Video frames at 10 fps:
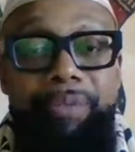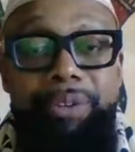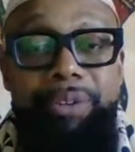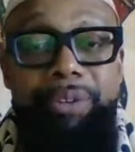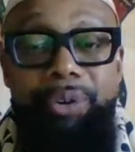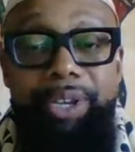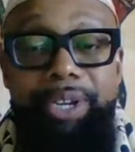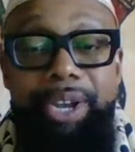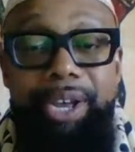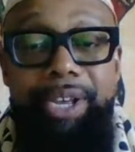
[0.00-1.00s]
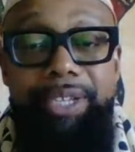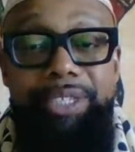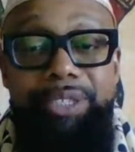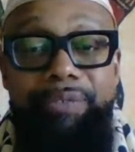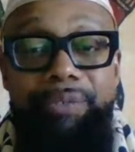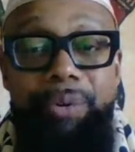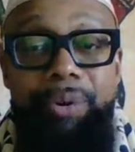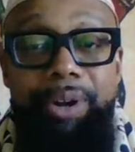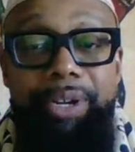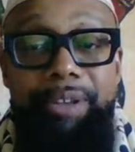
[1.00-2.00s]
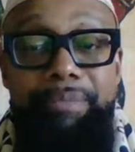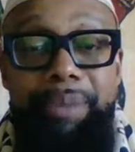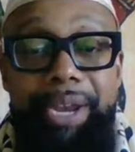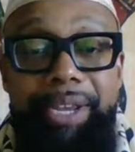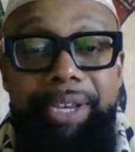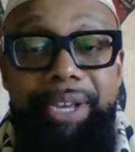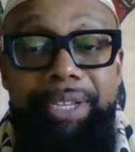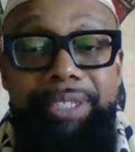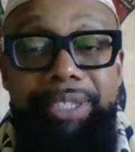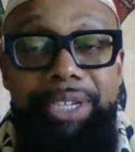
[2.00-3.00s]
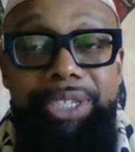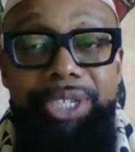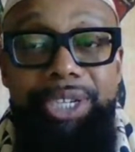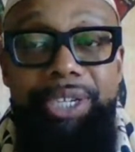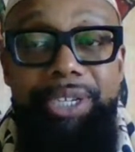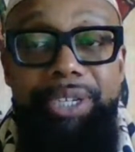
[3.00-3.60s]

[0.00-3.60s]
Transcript: Join us for Kemetic Ascension.